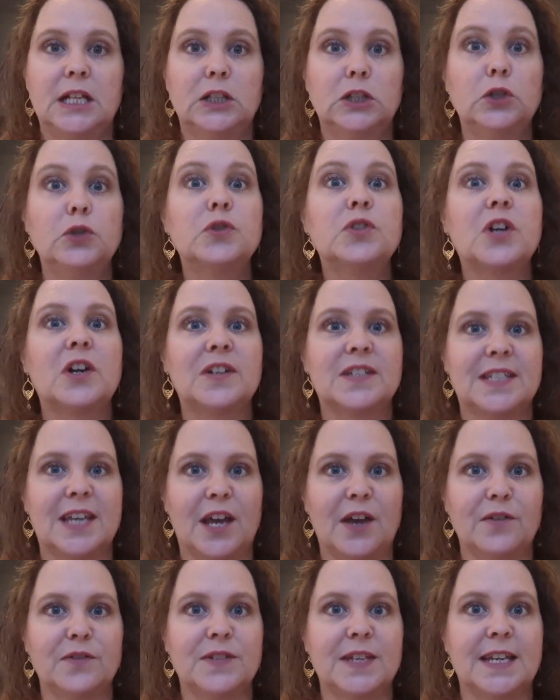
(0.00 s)
lose
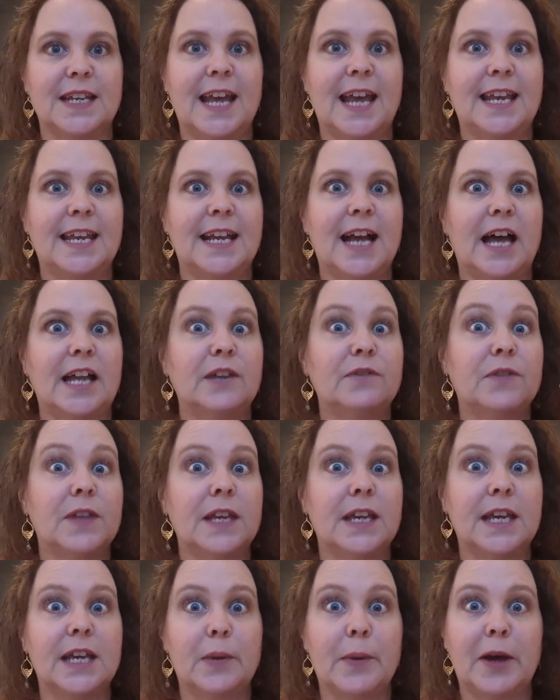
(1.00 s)
ourselves in any kind of
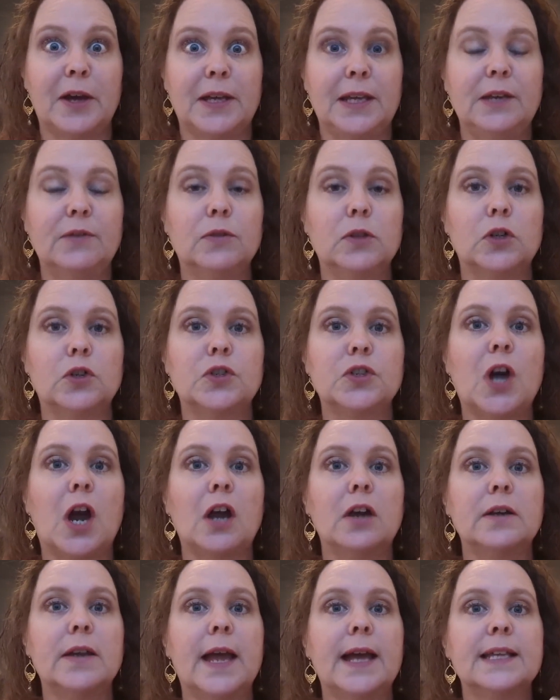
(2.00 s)
thinking about evil or
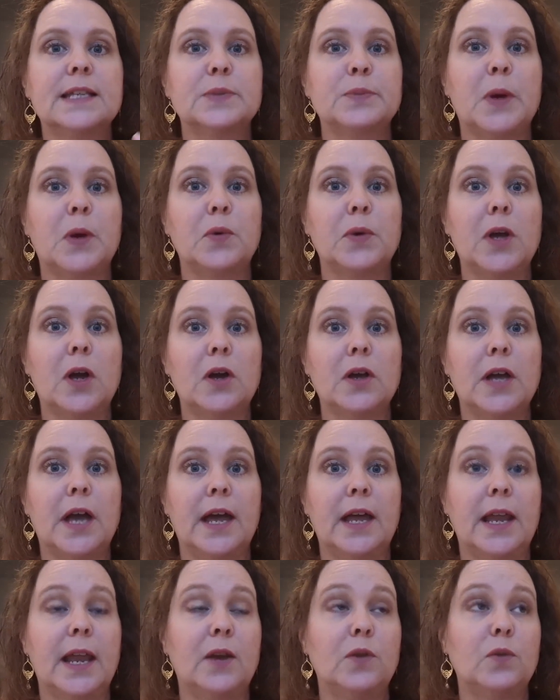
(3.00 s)
darkness, but we
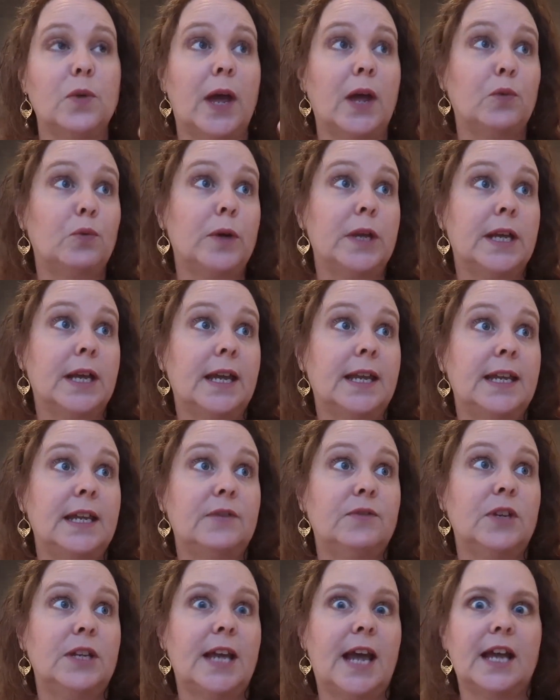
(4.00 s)
can
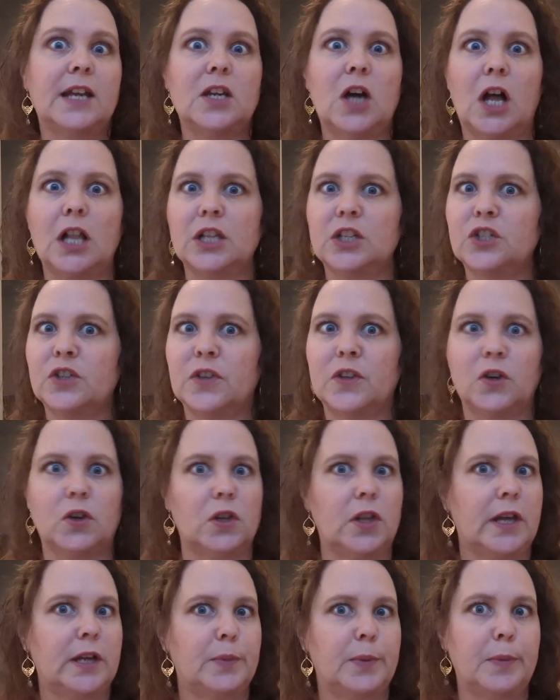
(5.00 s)
even acknowledge that there are a
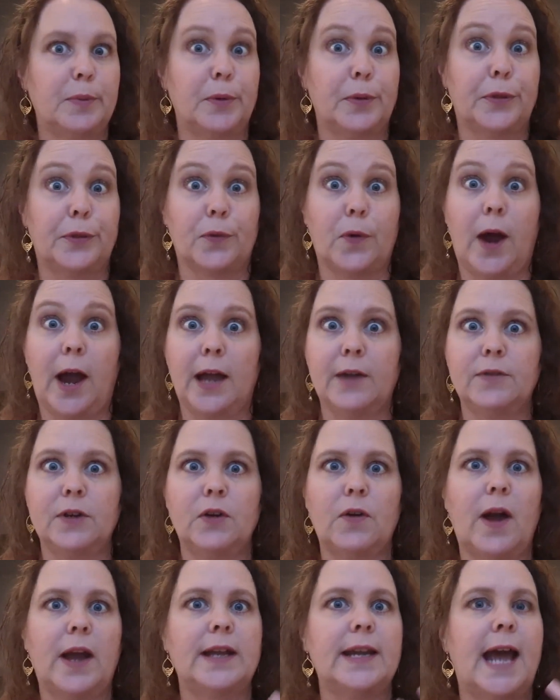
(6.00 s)
lot of people thriving
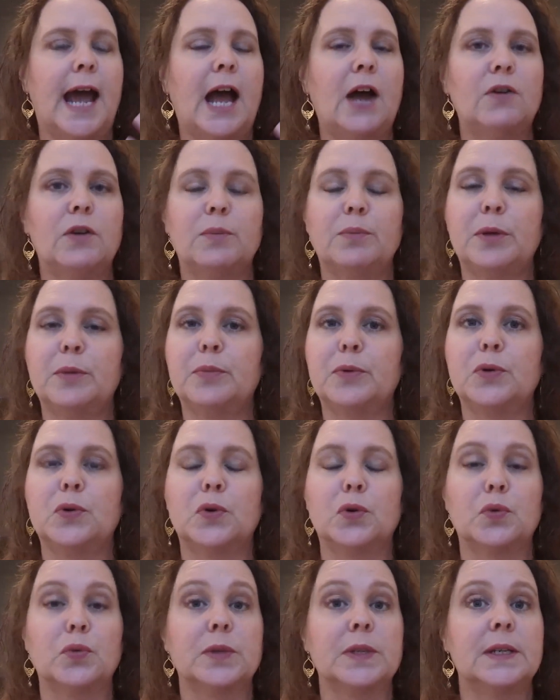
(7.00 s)
right now and people who
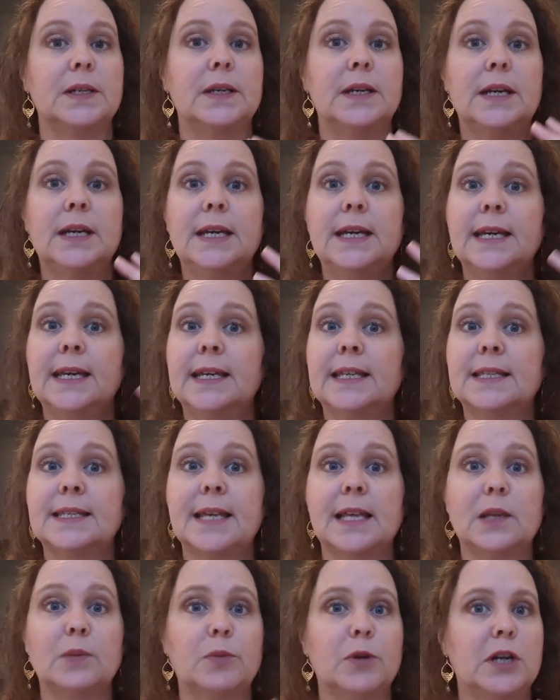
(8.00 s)
are really in
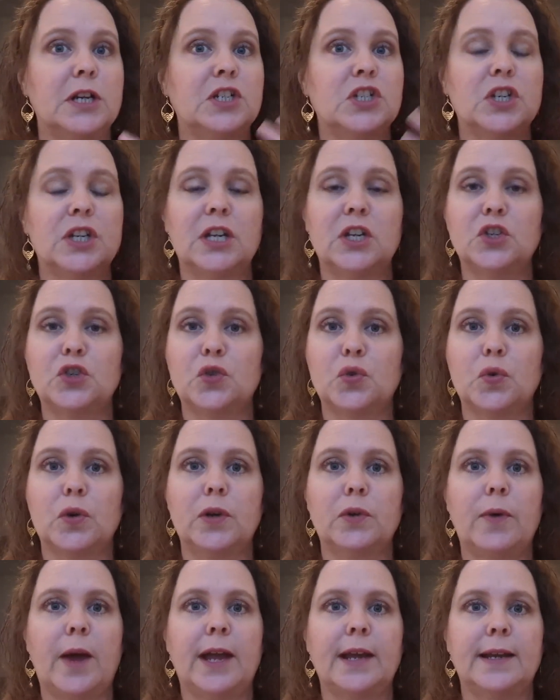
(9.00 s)
celebration and
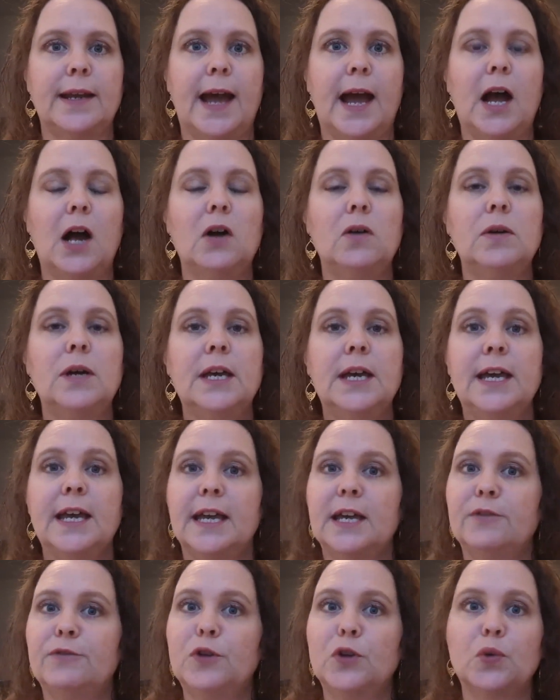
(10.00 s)
joy right now.
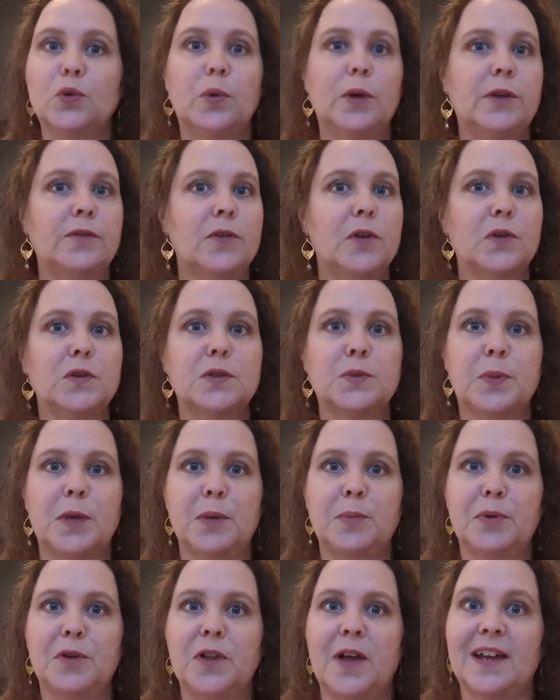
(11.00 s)
If you're one of those
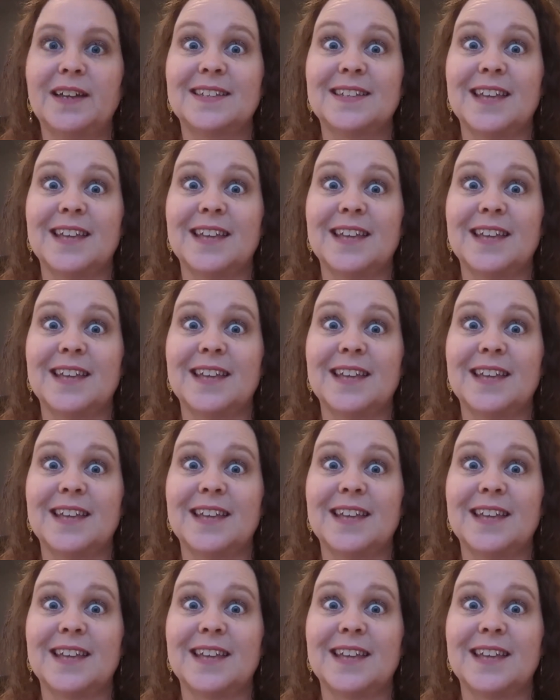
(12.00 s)
people, I